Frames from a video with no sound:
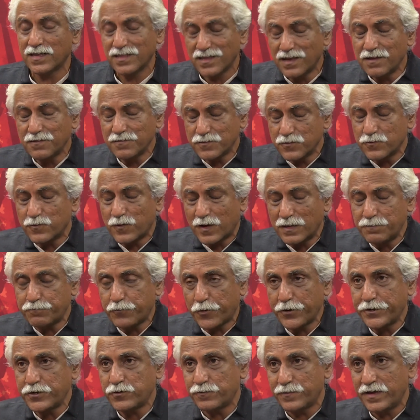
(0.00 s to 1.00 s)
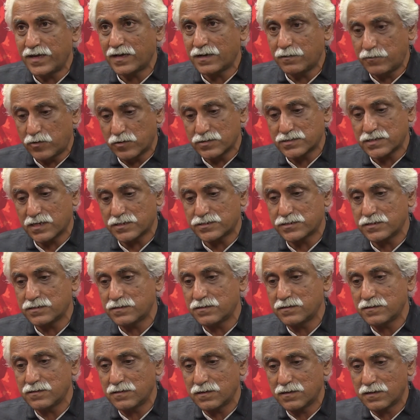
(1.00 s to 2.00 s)
And one point to make about
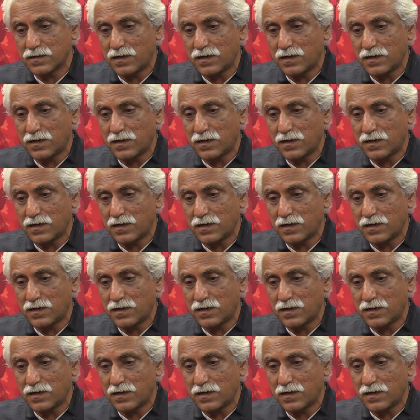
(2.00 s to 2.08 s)
Sachin,